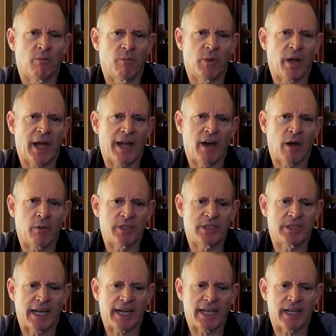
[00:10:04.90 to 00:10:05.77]
and I would
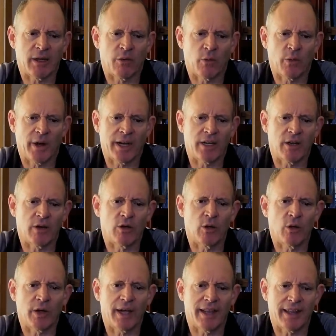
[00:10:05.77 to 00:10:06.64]
say when you
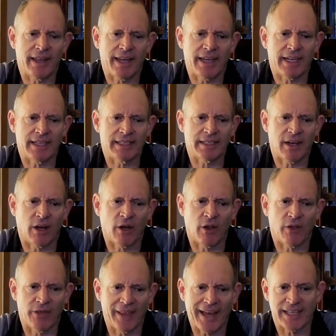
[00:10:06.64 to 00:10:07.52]
look at things
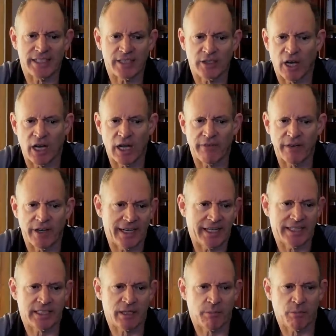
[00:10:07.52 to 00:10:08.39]
on that side of it,
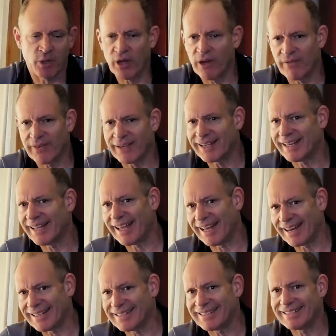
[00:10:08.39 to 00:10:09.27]
it's a perfectly
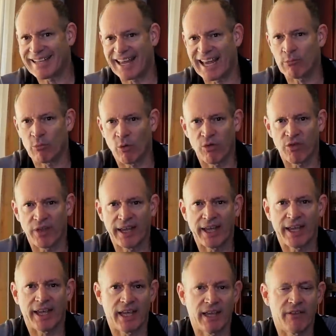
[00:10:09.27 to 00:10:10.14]
understandable
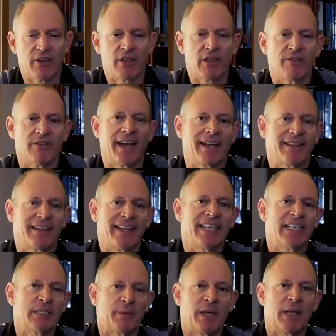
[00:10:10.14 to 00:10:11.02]
thing given the fact
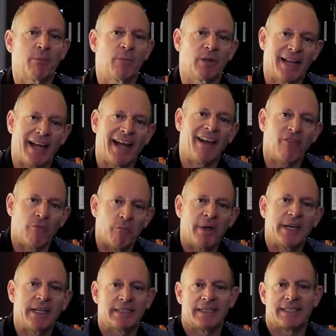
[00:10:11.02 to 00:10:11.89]
these people have
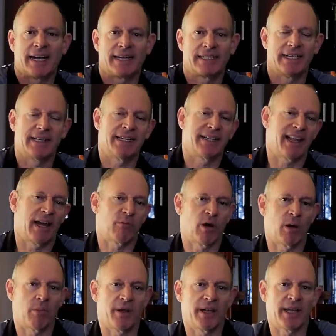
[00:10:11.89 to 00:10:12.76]
been sucked into that
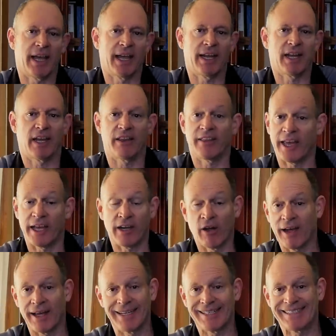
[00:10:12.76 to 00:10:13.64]
propaganda. They
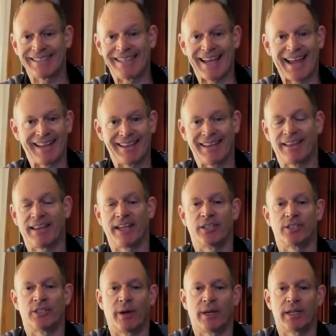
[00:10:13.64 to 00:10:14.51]
don't understand the
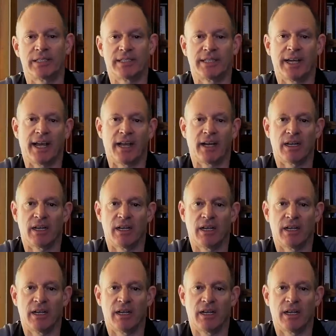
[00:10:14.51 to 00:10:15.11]
things you understand.